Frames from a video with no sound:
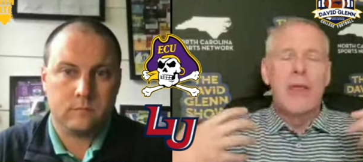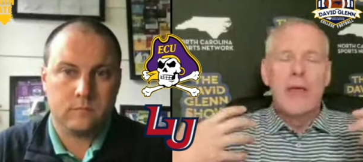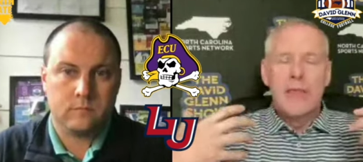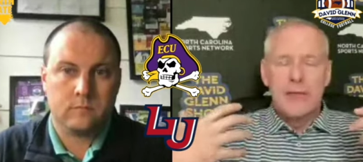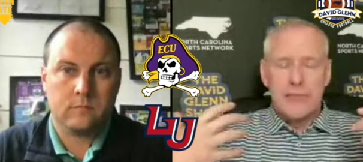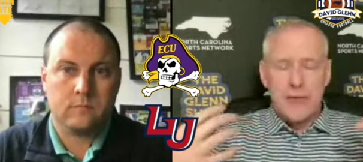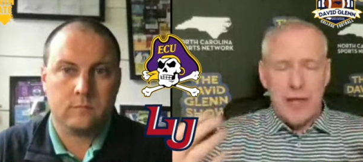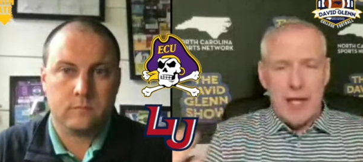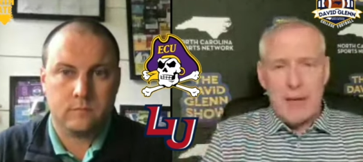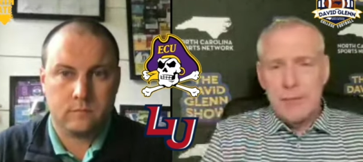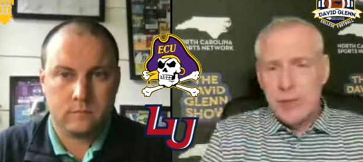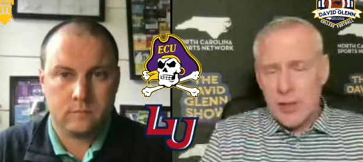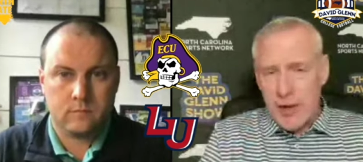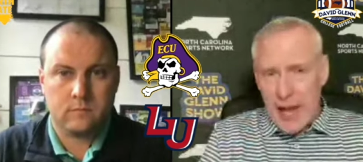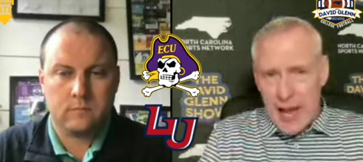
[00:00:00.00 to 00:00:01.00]
Speaker 1: The Flames
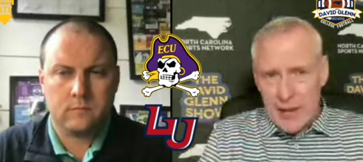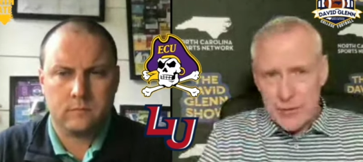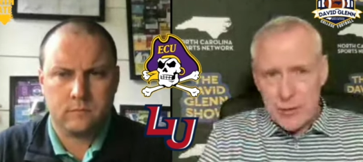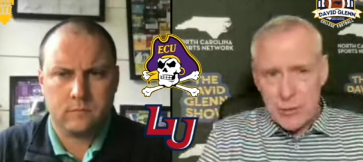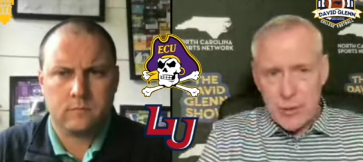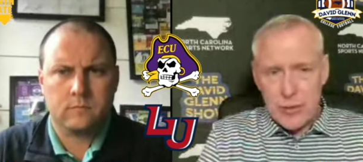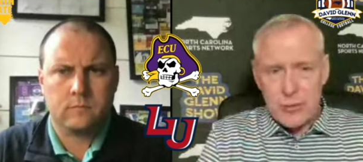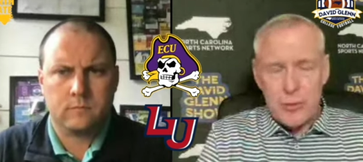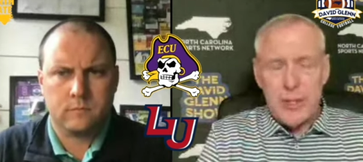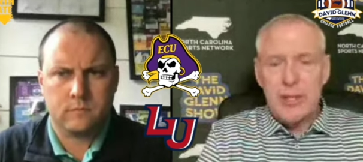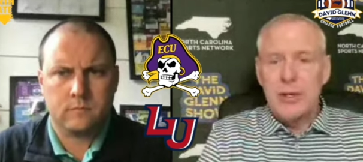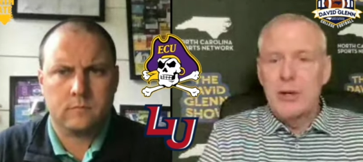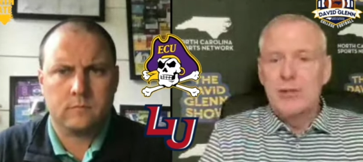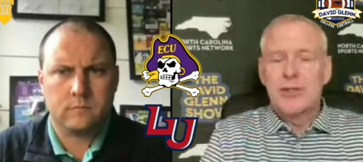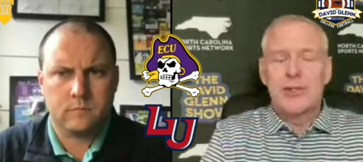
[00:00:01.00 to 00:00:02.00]
are out to a 3
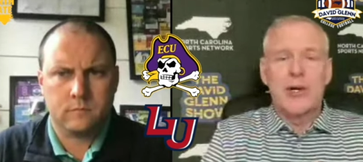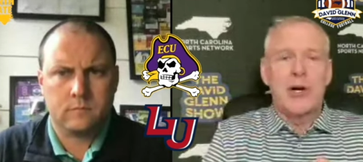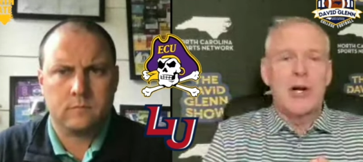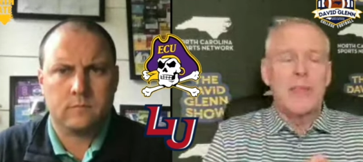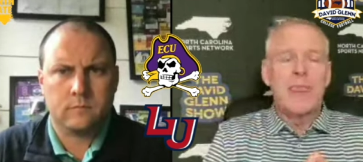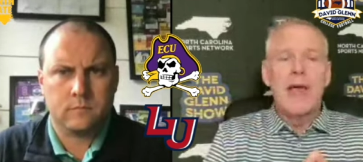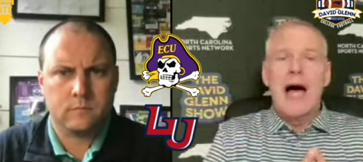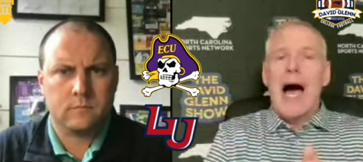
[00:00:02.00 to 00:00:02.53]
0 start.